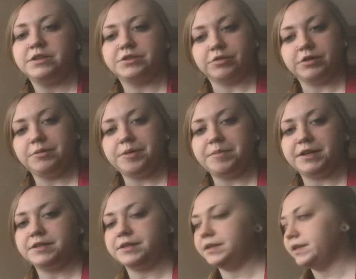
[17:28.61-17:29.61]
So we're going to be
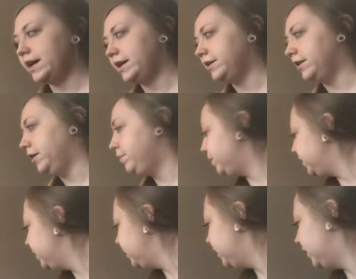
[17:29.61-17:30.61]
mixing that up.
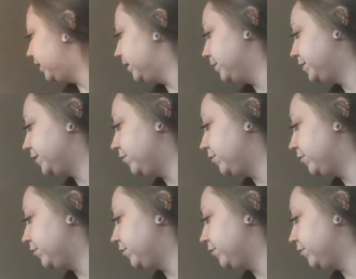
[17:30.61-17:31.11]
So